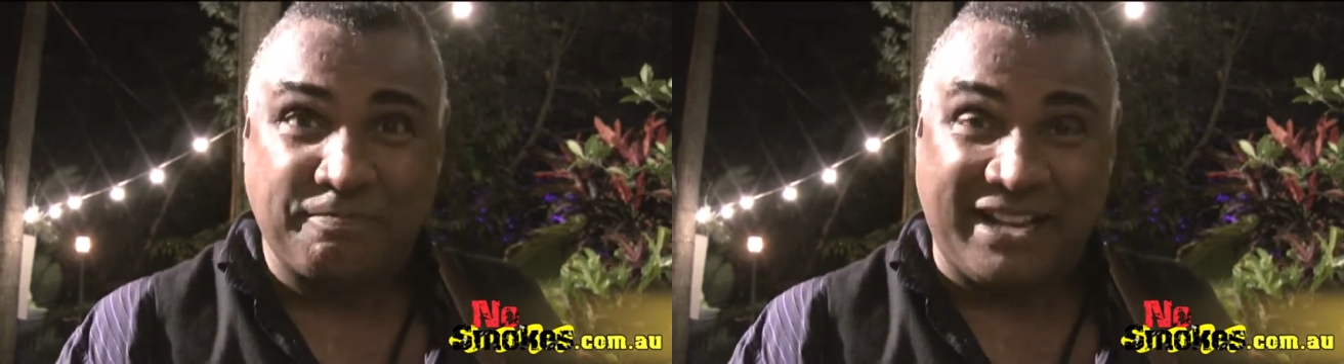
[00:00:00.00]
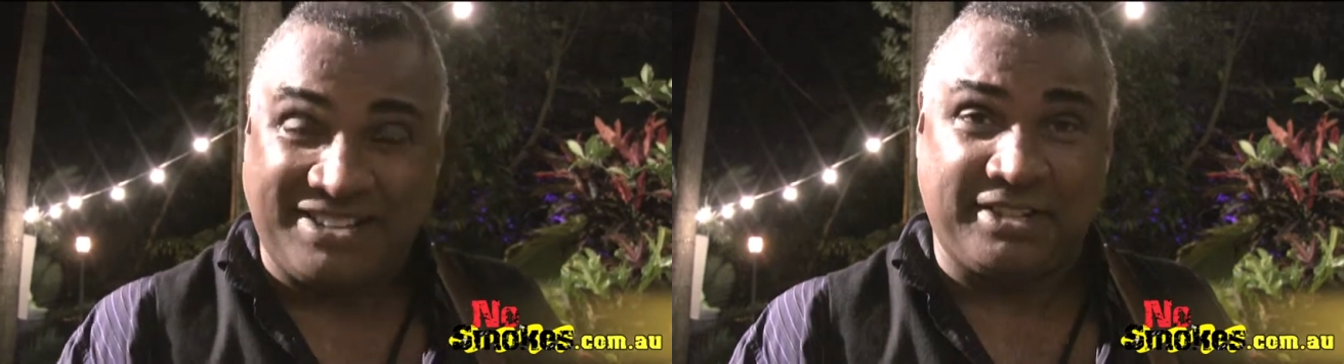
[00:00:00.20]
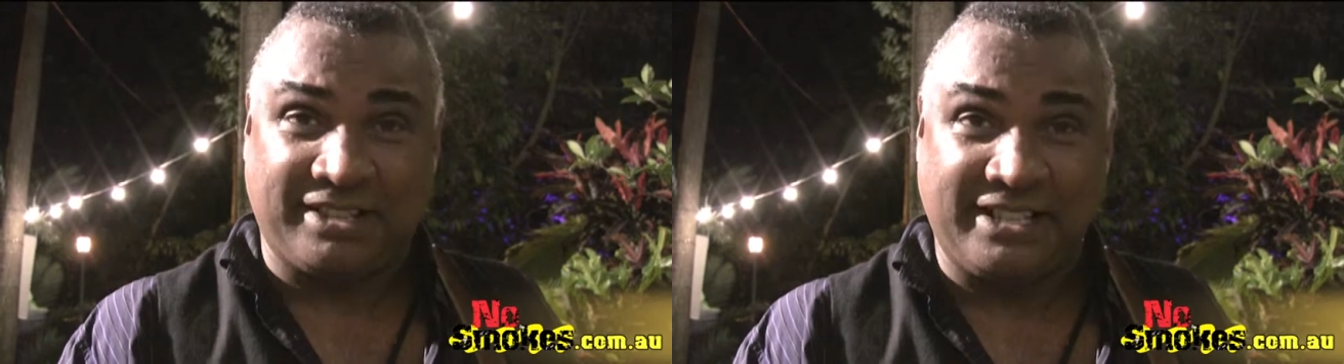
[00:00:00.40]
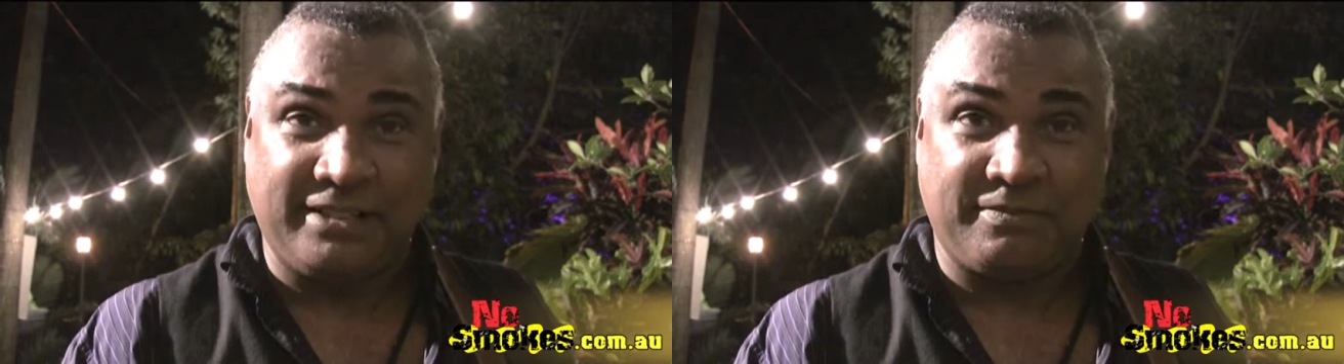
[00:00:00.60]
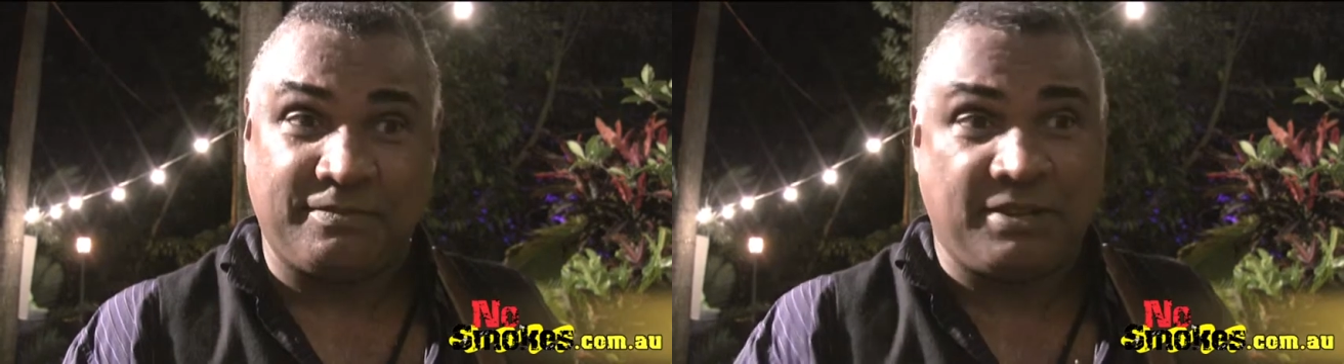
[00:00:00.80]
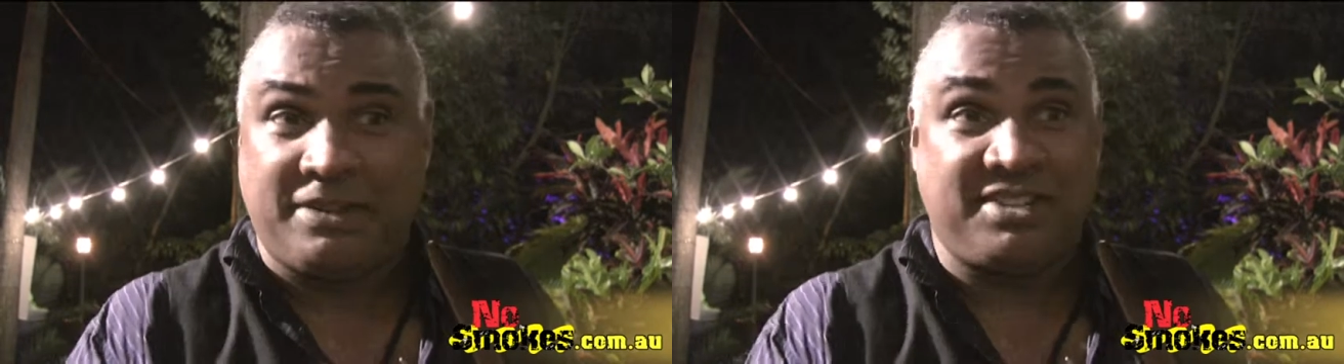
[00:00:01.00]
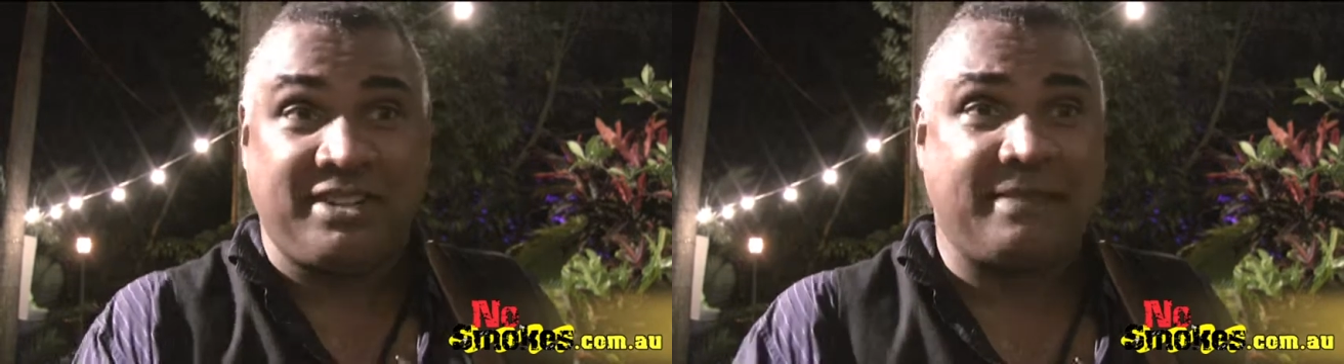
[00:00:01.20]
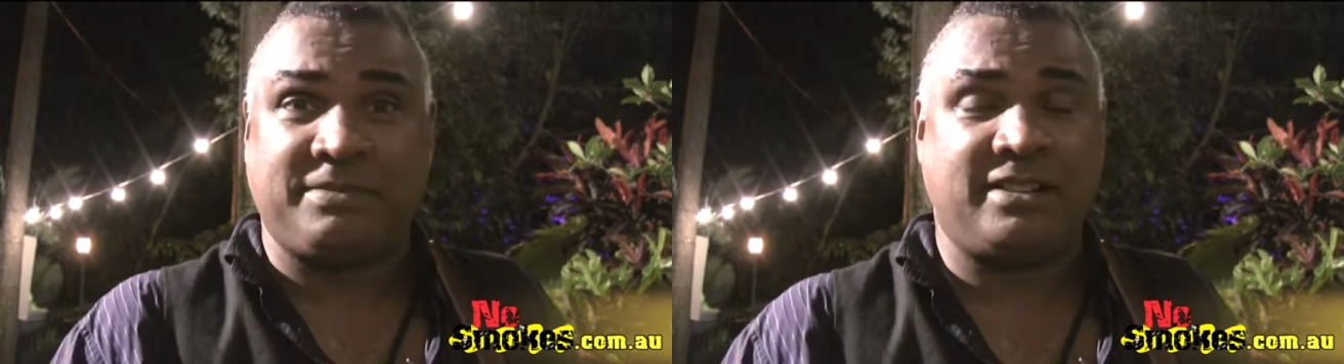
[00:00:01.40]
basically. So I
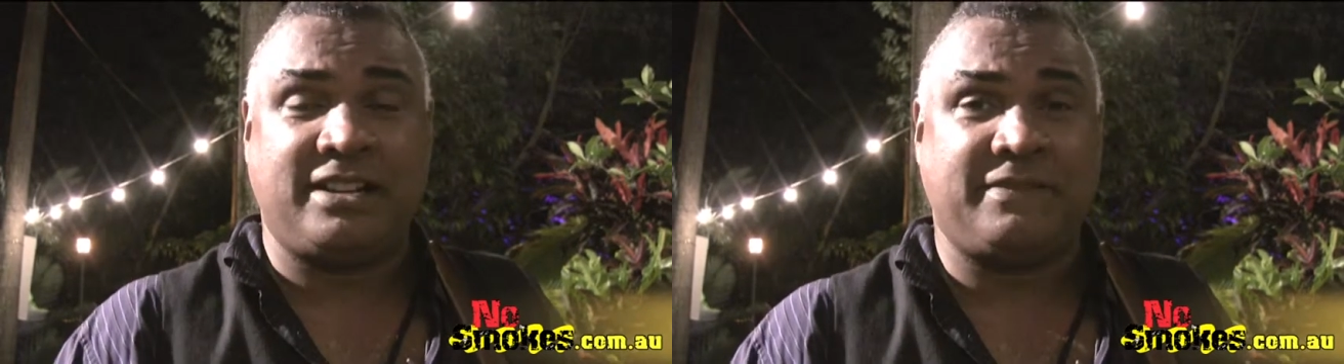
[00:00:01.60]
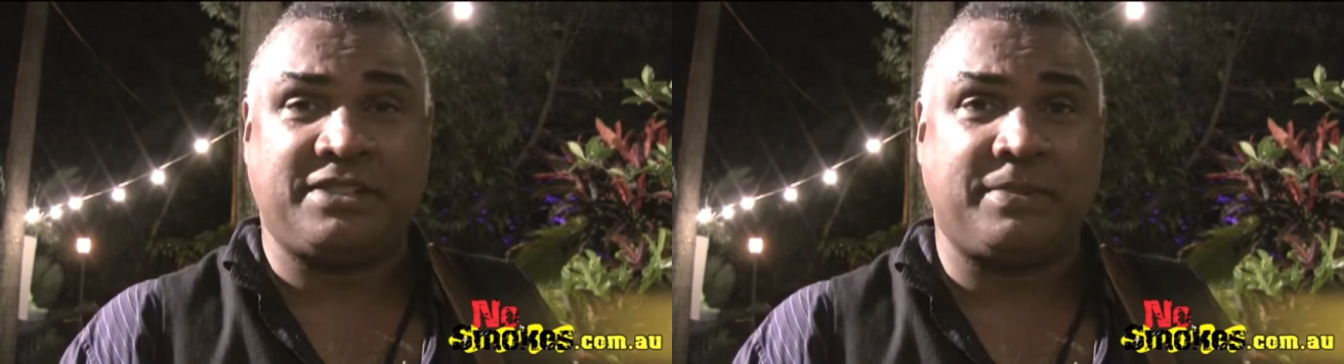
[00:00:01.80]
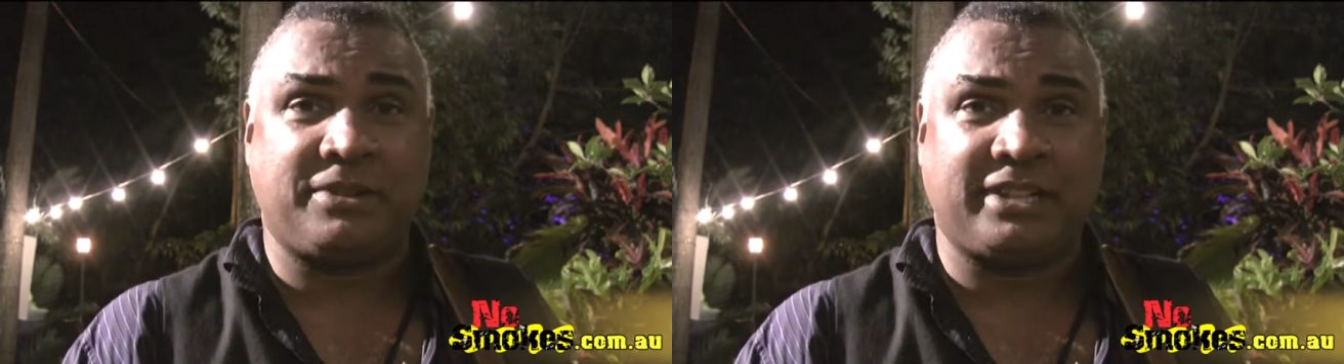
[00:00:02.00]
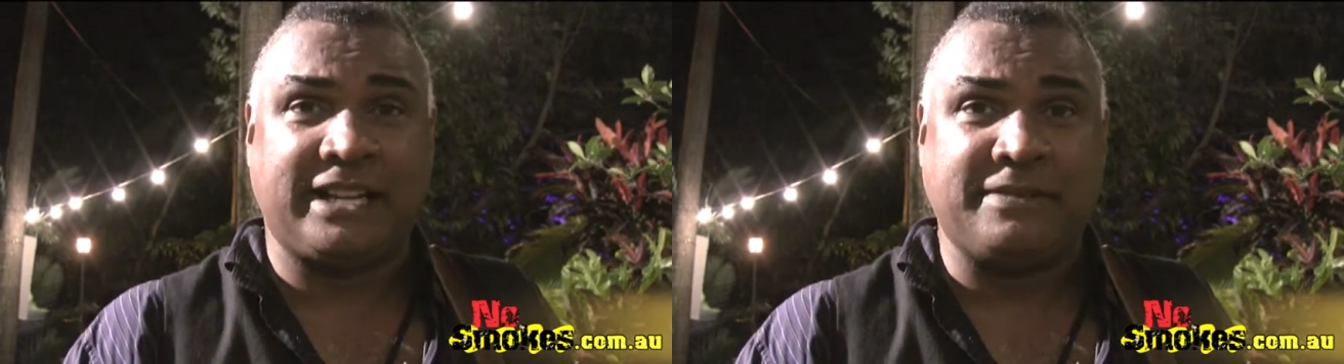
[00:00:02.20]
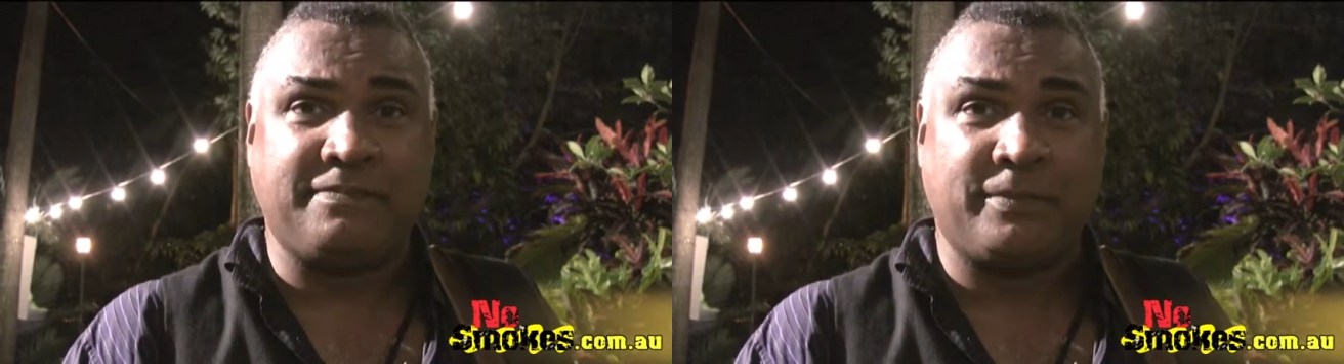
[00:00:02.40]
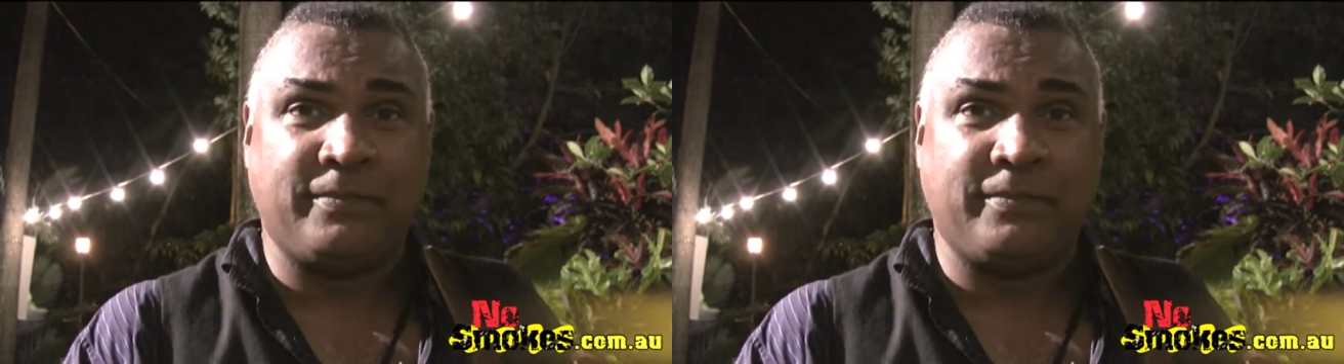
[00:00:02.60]
stopped, and I never smoked again.